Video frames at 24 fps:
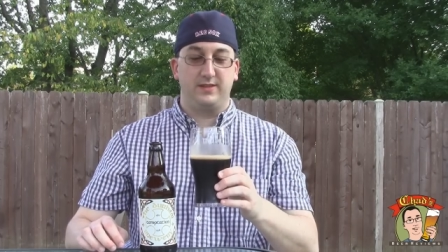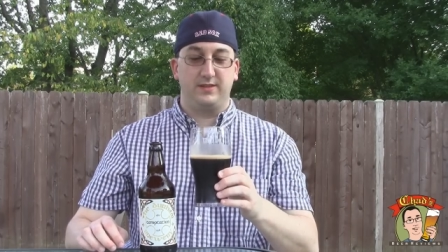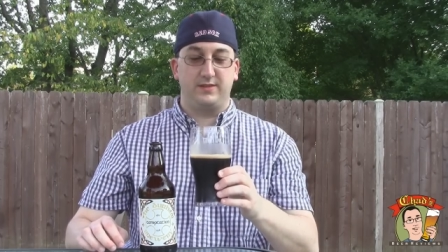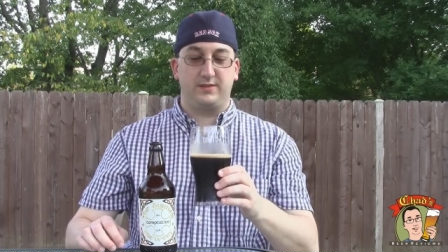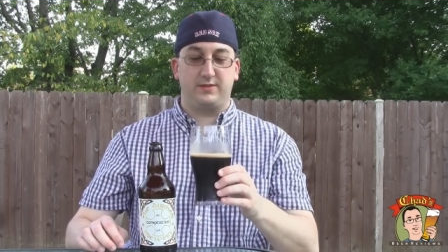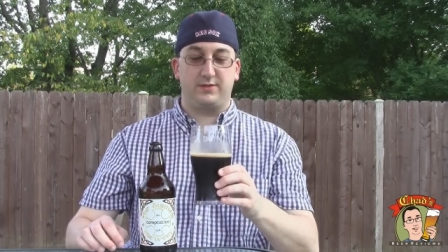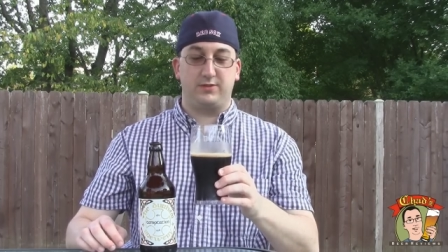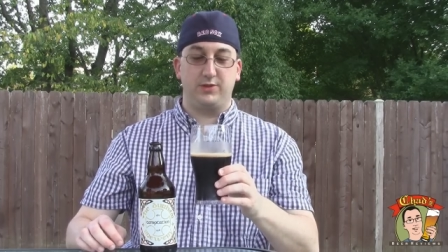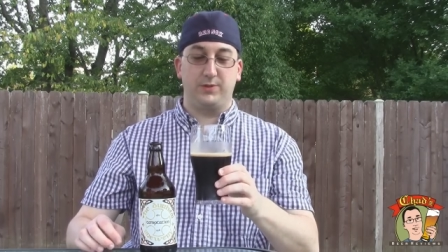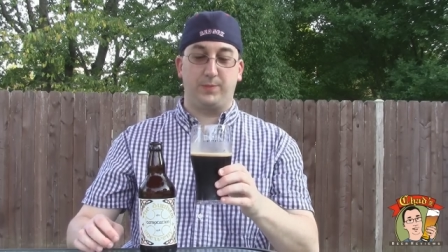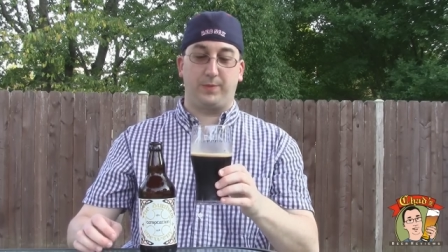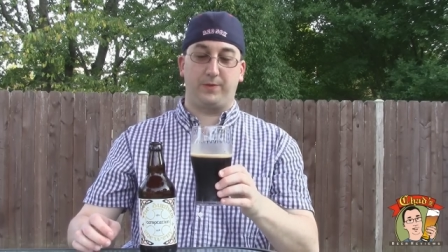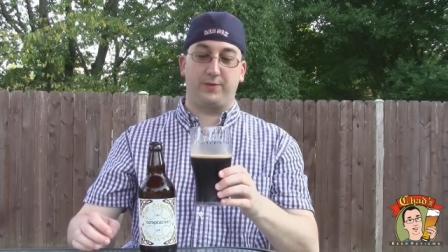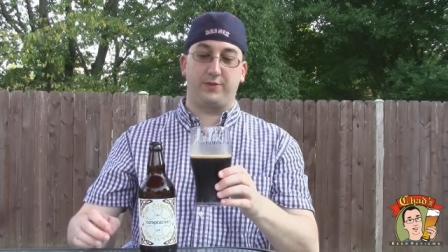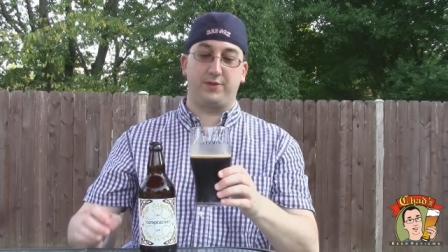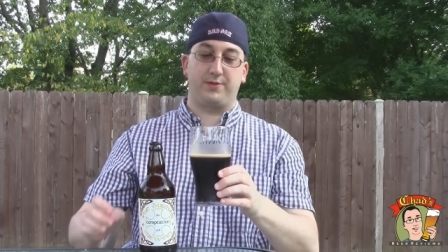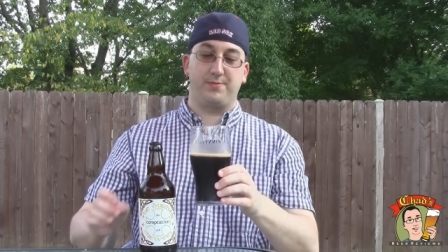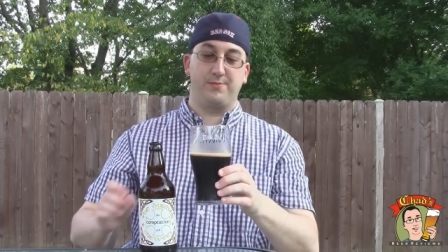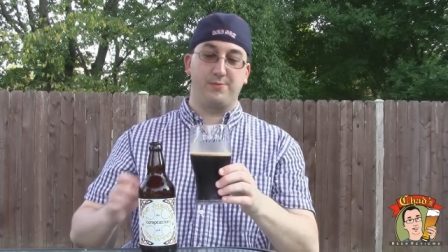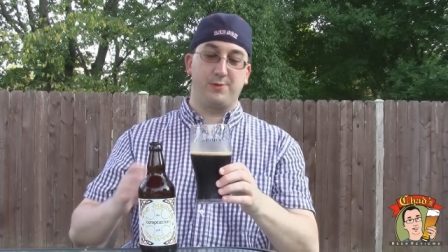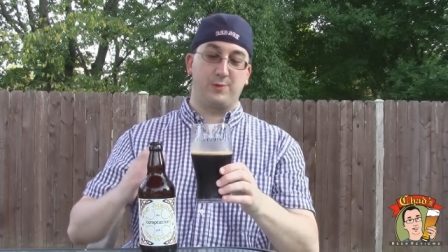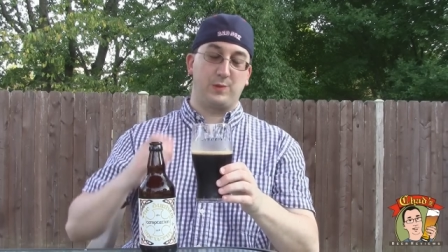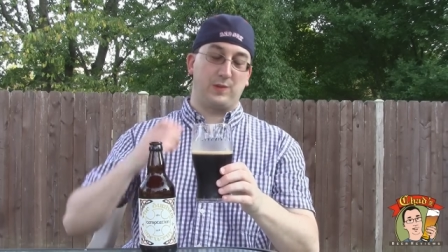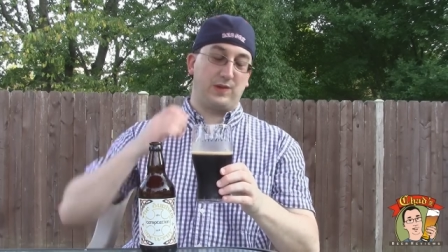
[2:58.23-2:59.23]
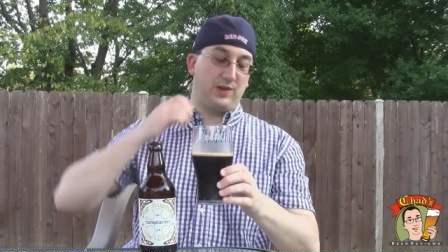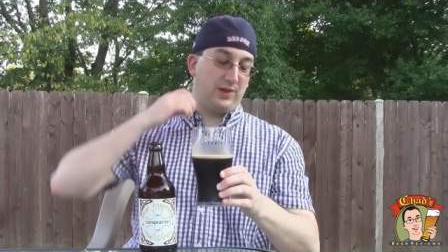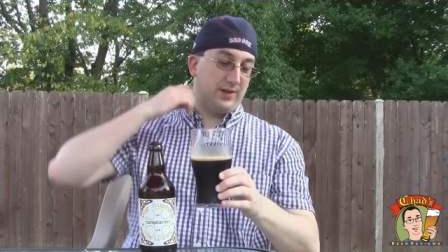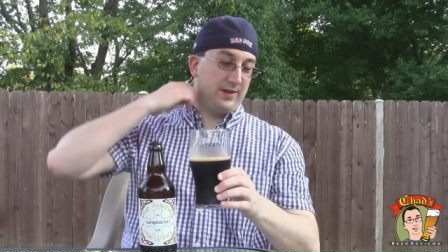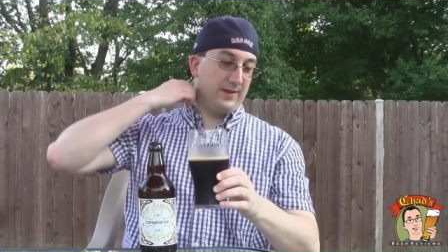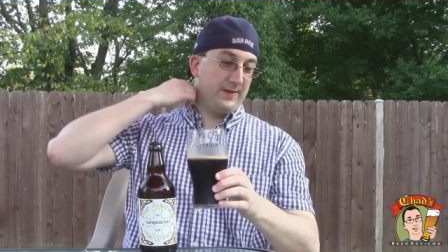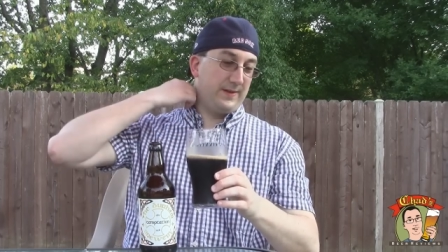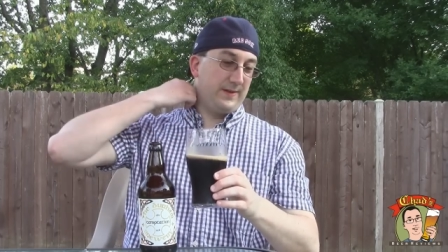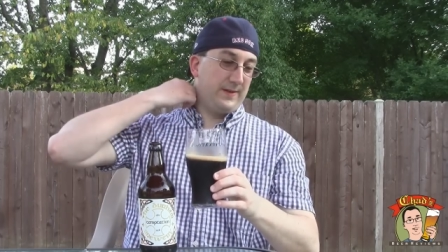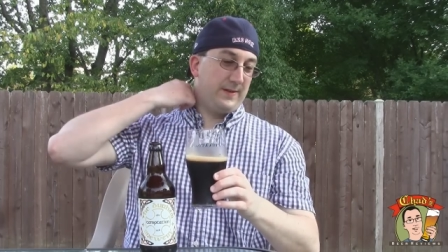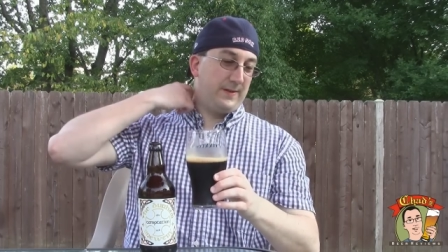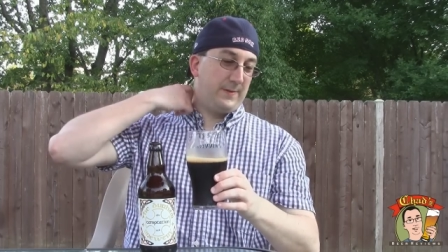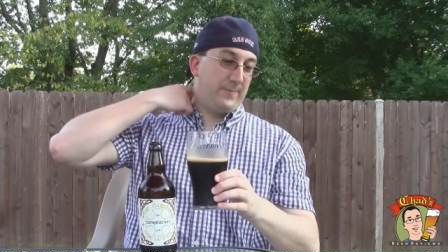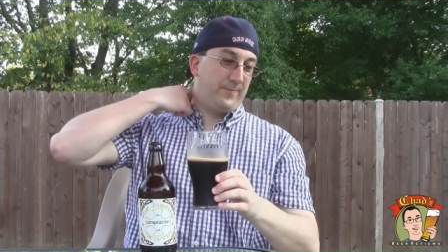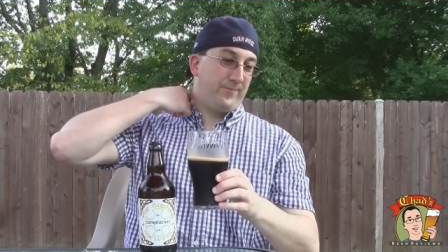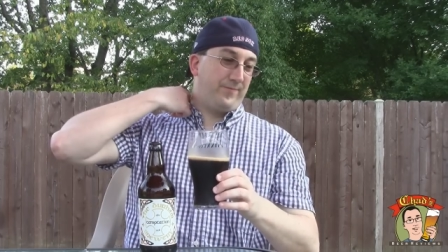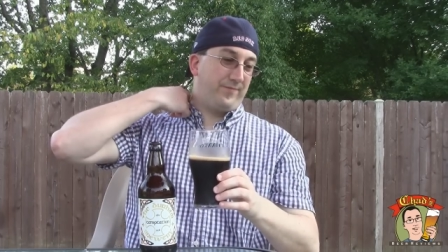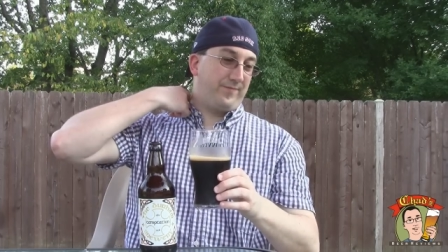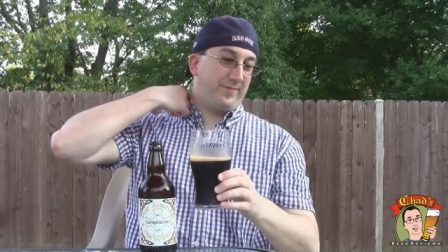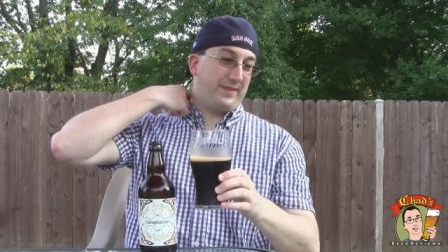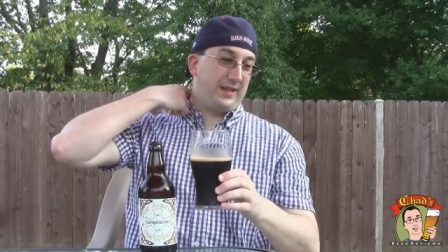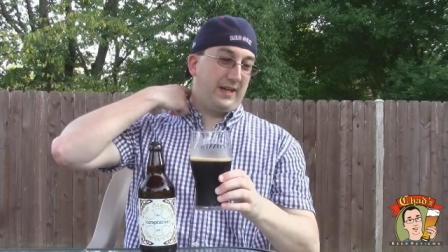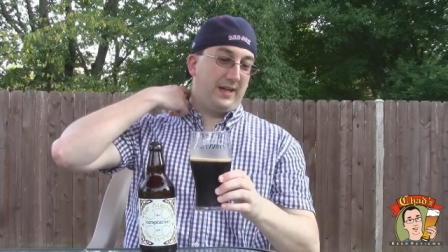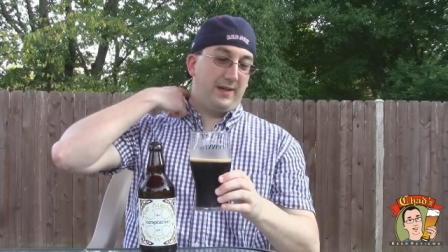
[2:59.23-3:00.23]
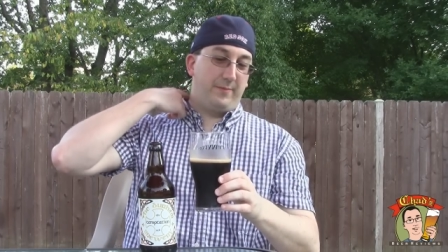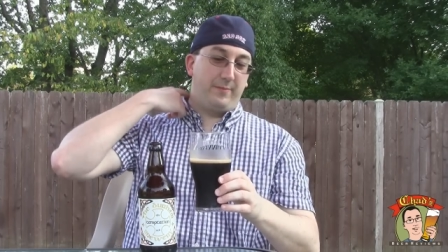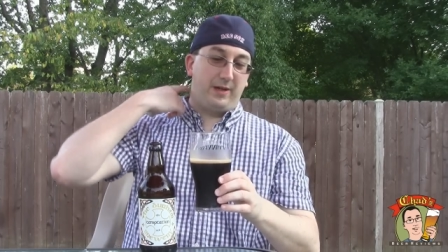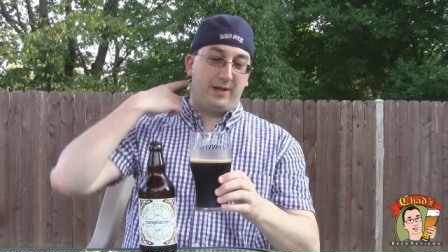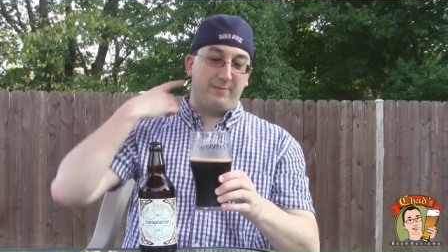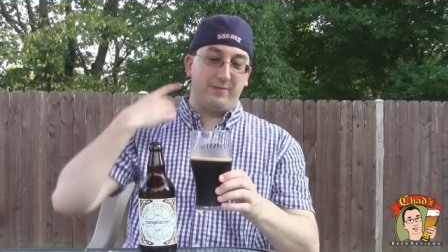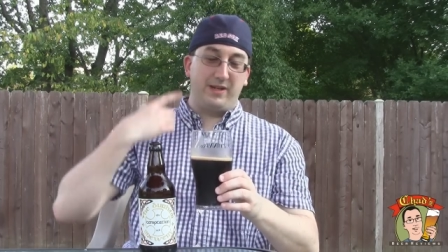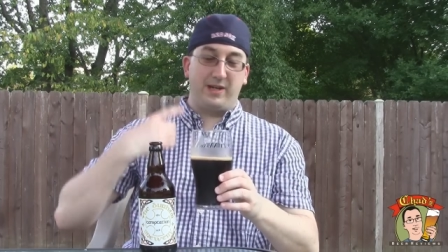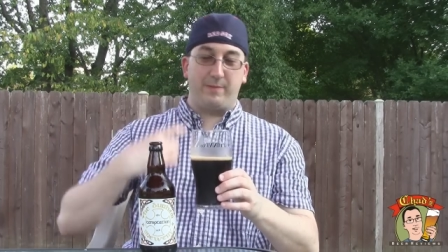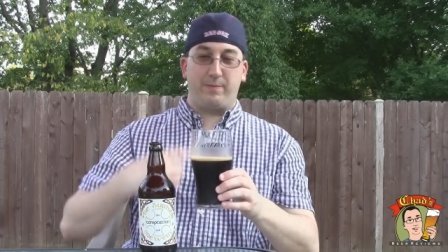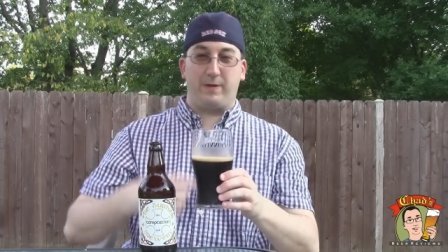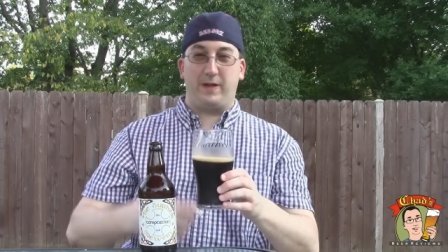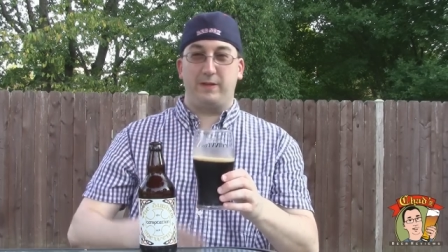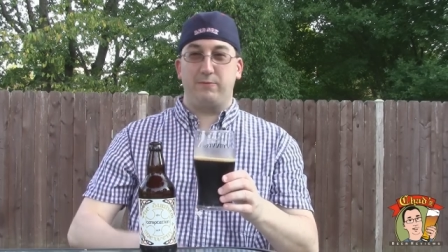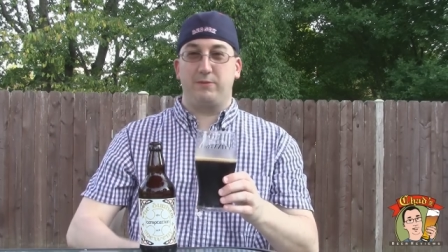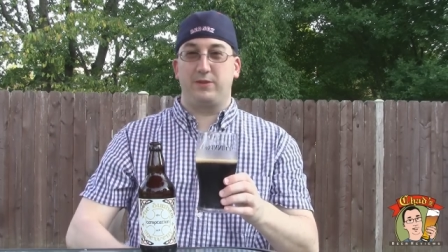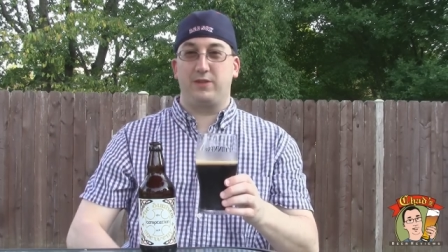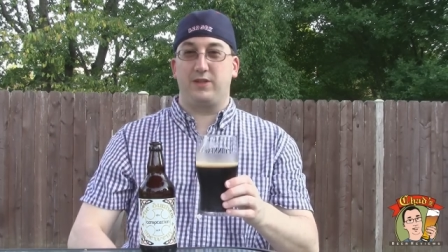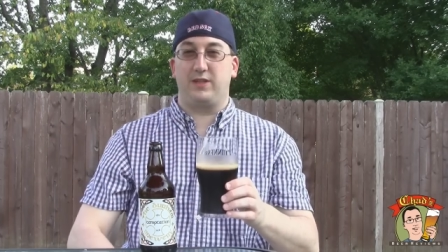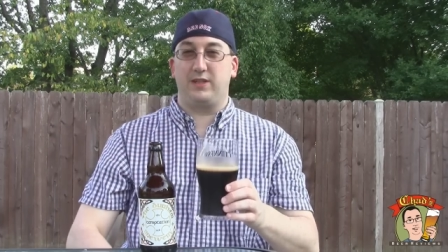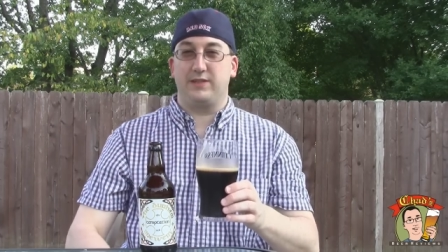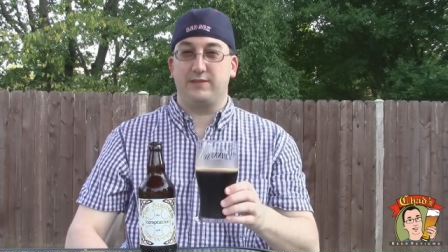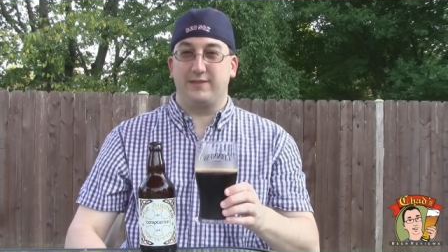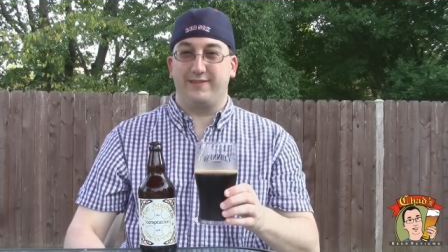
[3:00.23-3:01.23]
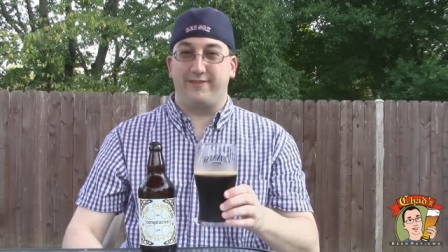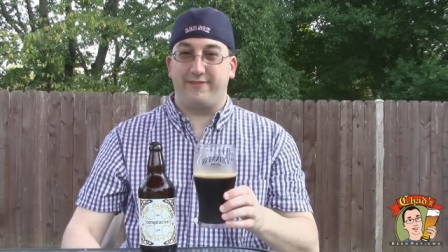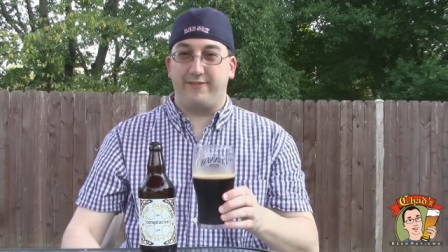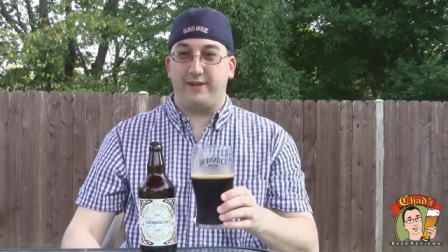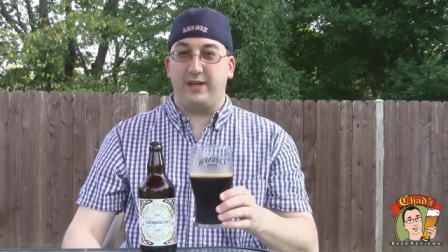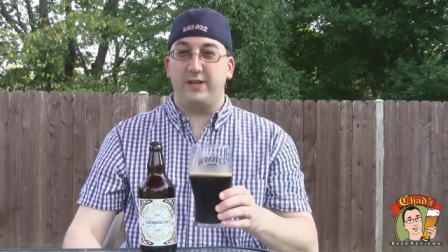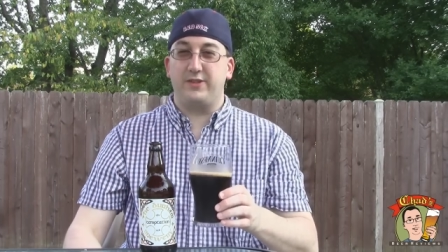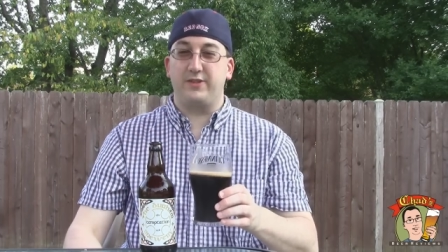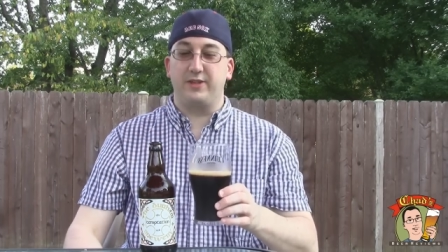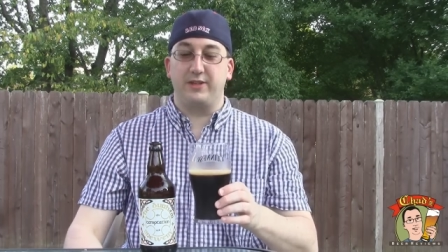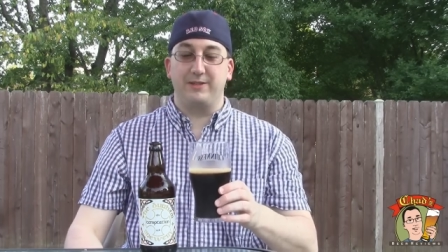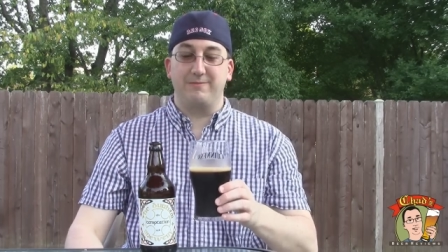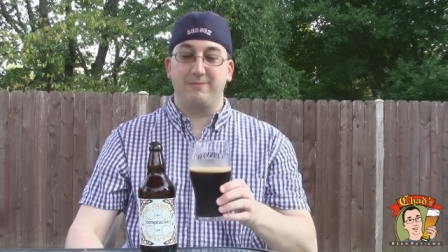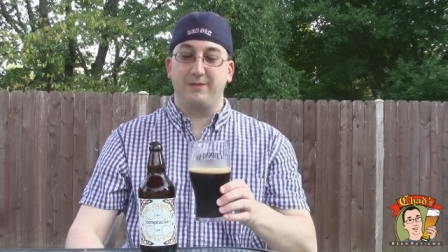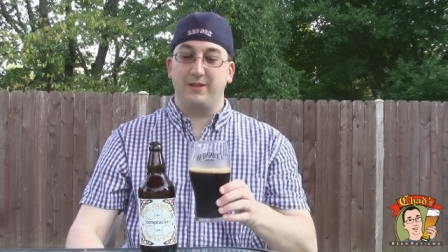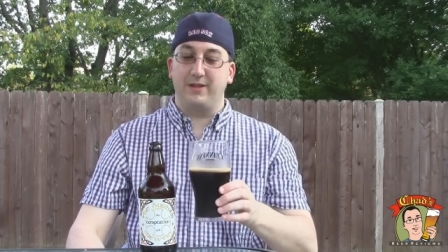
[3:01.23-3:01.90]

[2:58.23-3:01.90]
Super smooth. I mean, I probably wouldn't call it refreshing,